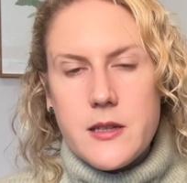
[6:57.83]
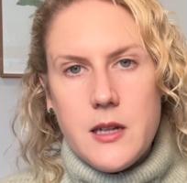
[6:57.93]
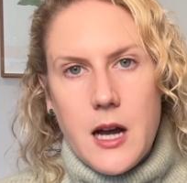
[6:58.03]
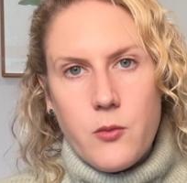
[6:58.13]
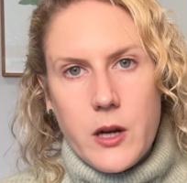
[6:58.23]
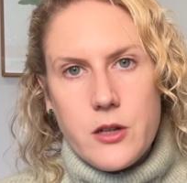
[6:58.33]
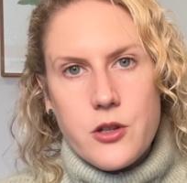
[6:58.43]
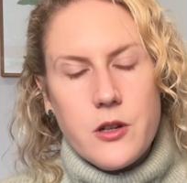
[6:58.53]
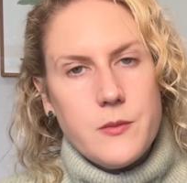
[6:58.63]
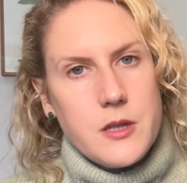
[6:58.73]
yarn weight
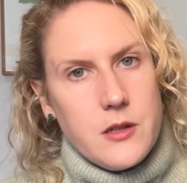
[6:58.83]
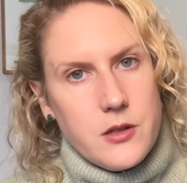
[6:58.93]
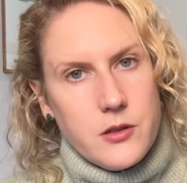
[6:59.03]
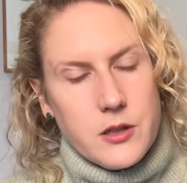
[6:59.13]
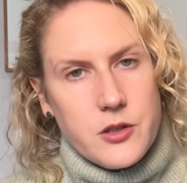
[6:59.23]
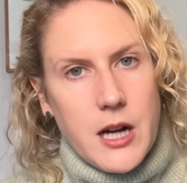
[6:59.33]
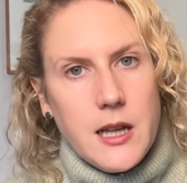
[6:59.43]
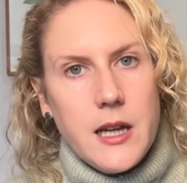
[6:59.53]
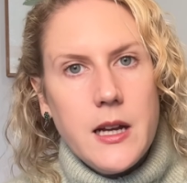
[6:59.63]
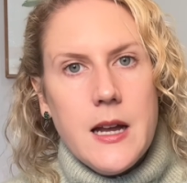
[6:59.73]
terms into
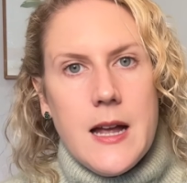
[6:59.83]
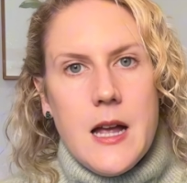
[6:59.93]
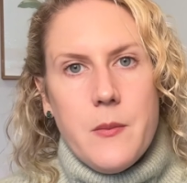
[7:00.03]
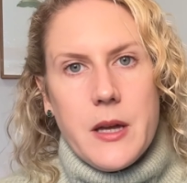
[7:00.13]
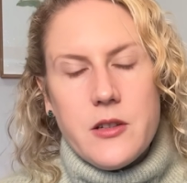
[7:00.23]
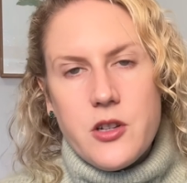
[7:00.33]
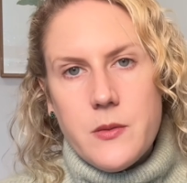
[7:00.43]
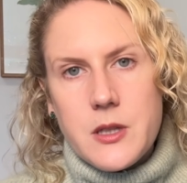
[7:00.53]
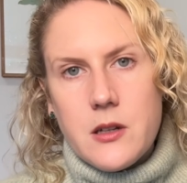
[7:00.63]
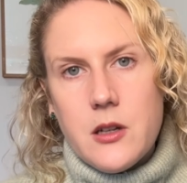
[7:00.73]
Australian, but the terms
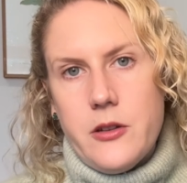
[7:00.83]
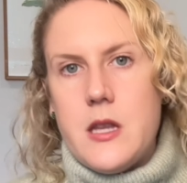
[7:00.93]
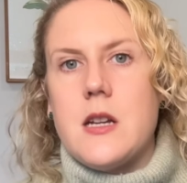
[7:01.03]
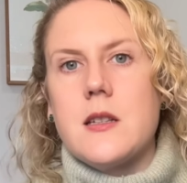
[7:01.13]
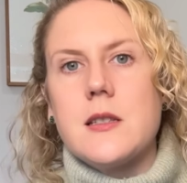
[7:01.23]
include things